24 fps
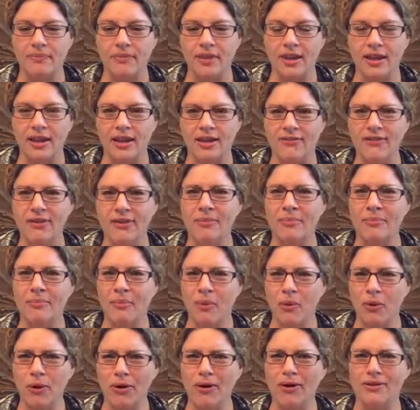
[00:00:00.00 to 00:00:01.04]
even
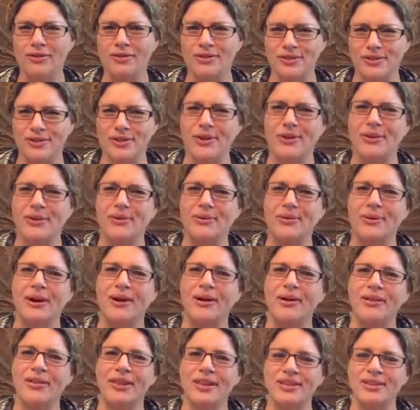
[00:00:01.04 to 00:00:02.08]
more so
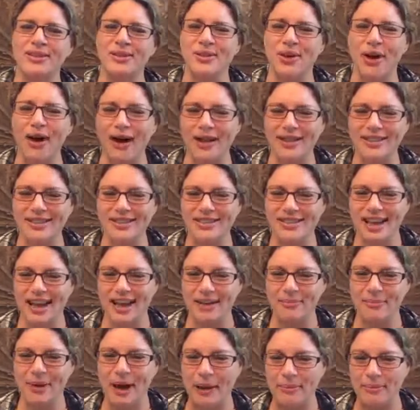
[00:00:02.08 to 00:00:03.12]
are these thoughts
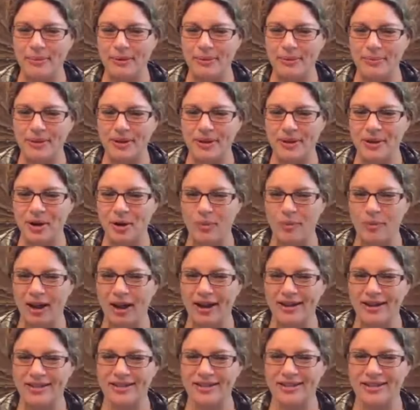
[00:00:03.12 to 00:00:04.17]
that pop up in our
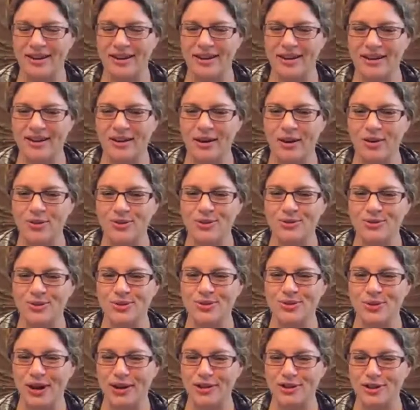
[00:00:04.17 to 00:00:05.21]
mind, also
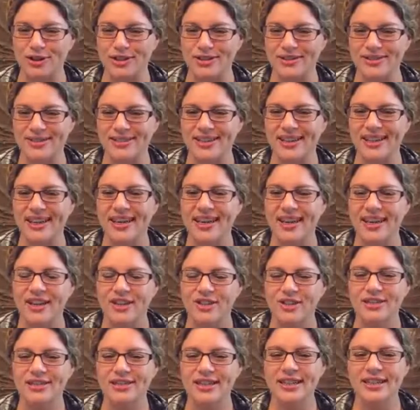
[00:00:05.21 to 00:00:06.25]
distractions.
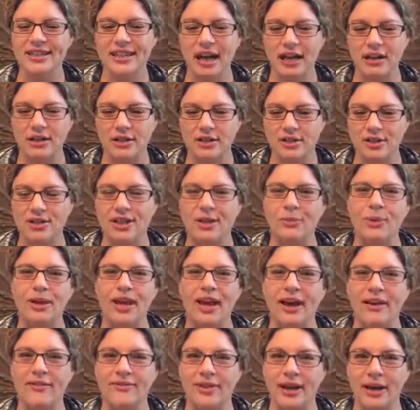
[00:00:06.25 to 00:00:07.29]
Just acknowledge that we
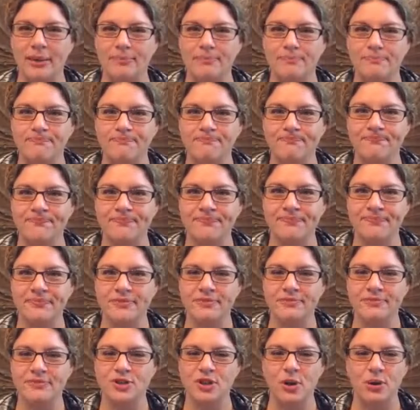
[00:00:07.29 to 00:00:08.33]
have them.
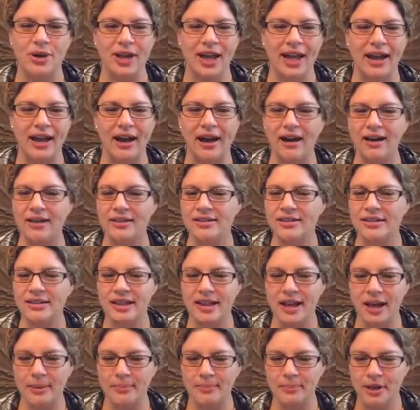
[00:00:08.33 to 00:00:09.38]
Don't hang on to
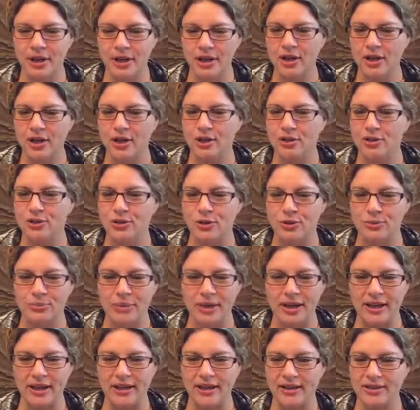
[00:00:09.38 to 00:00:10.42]
them. Don't
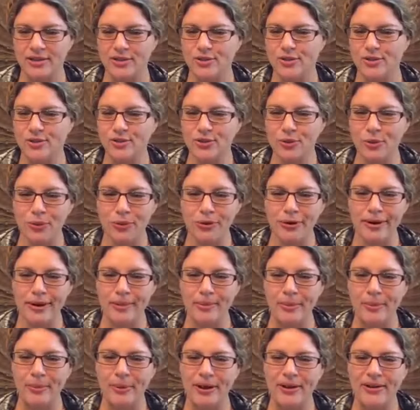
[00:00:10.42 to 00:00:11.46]
make story
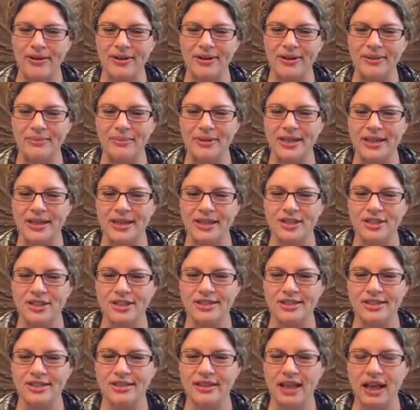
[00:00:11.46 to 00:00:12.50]
up about them.
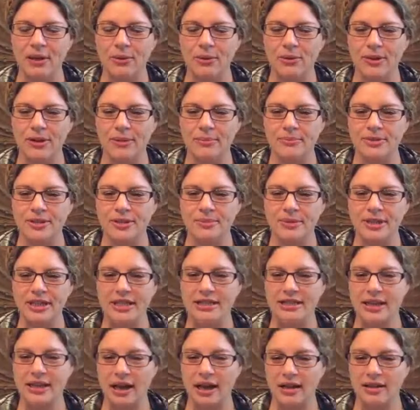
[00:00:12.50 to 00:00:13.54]
Just allow them to be
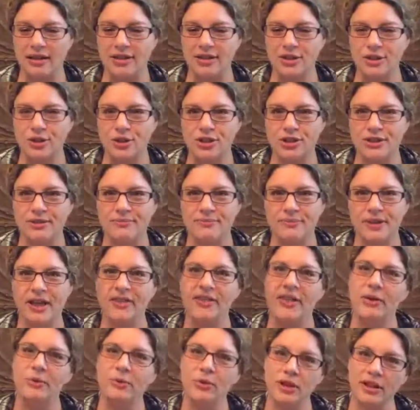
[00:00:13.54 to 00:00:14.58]
acknowledged
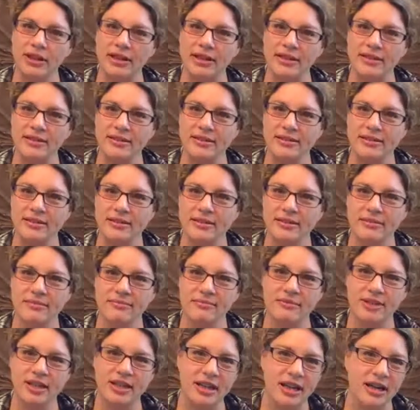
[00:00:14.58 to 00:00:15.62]
and then release.
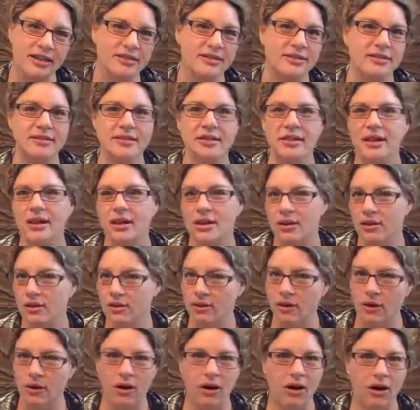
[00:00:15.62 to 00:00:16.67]
The next
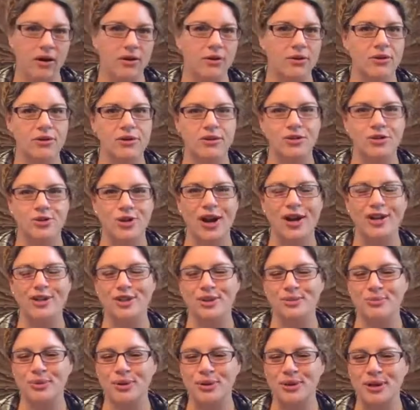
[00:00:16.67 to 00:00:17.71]
thought or
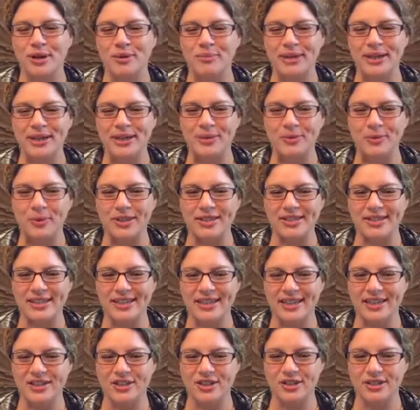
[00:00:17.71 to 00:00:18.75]
distraction will come in. Once
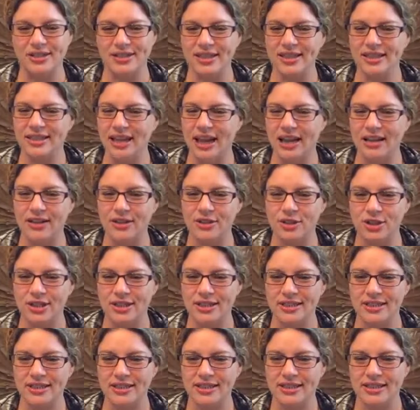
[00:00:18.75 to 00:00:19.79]
again, just acknowledge
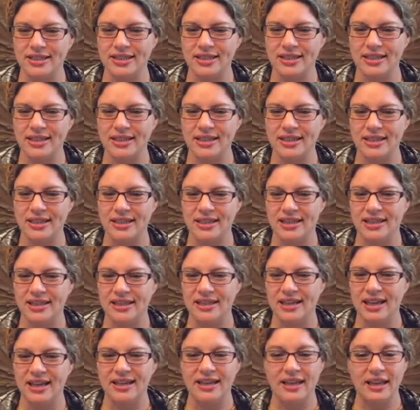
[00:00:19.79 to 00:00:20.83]
it
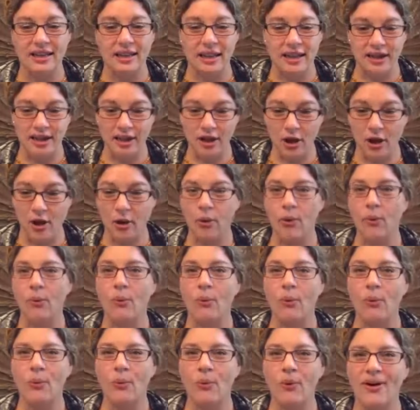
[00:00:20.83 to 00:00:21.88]
and then let it go.
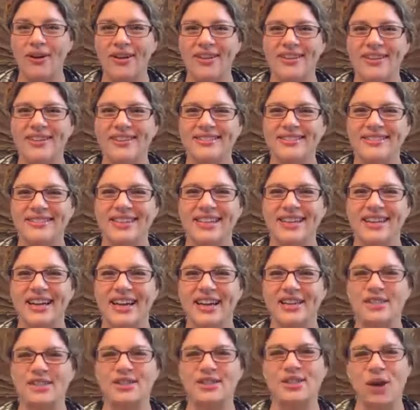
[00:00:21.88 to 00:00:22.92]
The
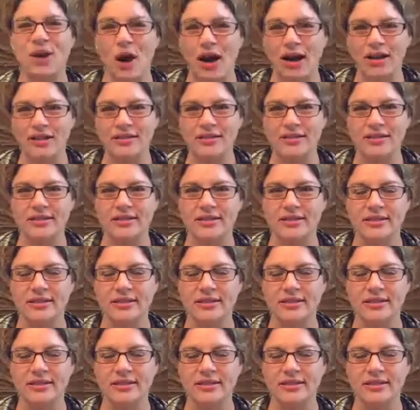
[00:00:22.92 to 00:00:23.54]
next thought,